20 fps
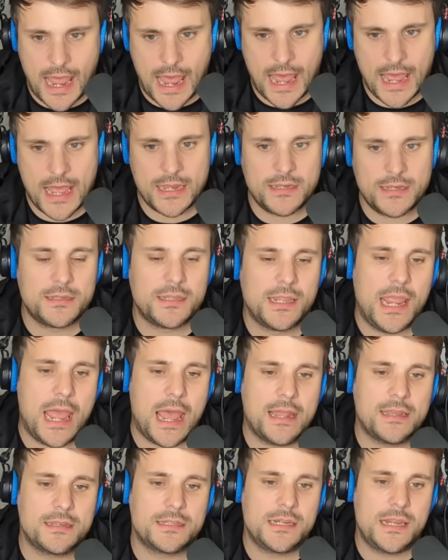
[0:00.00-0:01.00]
and the
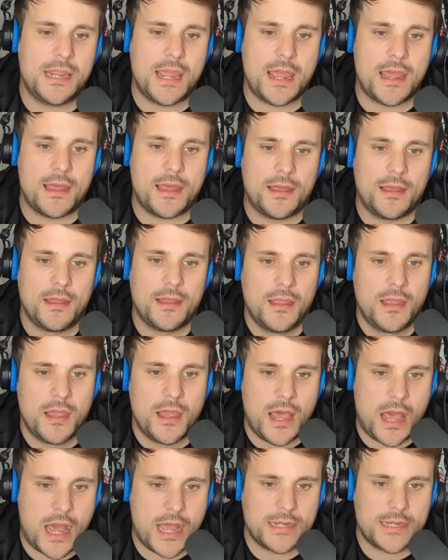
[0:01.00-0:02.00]
anti-air
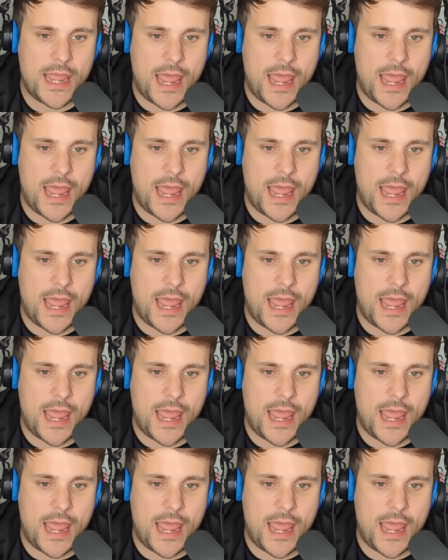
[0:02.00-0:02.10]
at